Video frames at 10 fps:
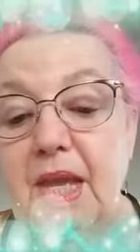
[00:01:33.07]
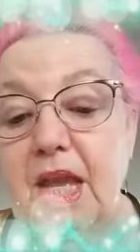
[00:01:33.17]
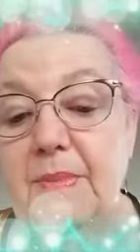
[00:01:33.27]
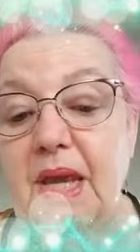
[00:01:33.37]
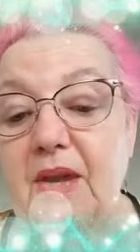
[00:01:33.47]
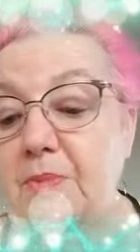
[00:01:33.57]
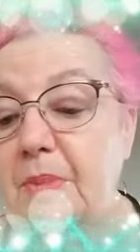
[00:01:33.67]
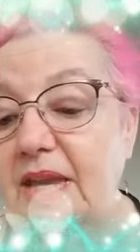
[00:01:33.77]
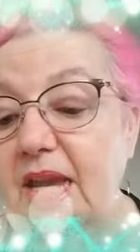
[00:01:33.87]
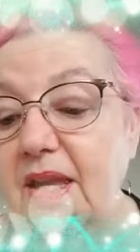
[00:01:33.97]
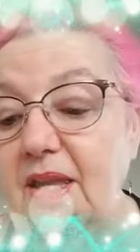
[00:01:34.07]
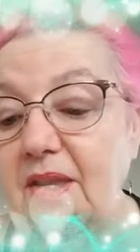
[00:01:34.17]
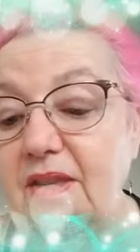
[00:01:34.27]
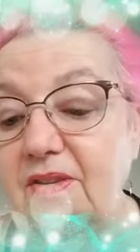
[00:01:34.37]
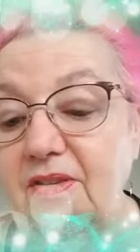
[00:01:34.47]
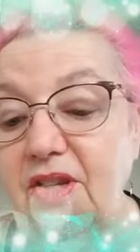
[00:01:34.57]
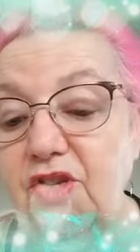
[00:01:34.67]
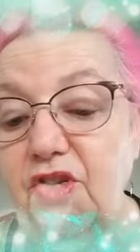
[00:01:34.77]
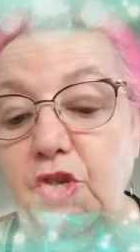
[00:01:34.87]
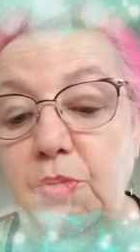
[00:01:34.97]
because making the
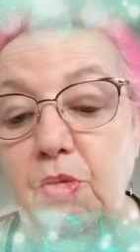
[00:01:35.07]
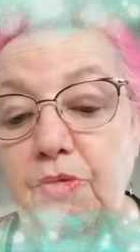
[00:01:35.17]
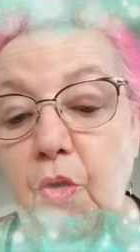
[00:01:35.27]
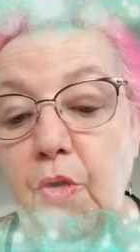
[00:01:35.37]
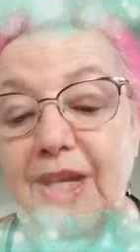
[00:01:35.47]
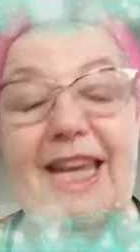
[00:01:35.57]
decision to move forward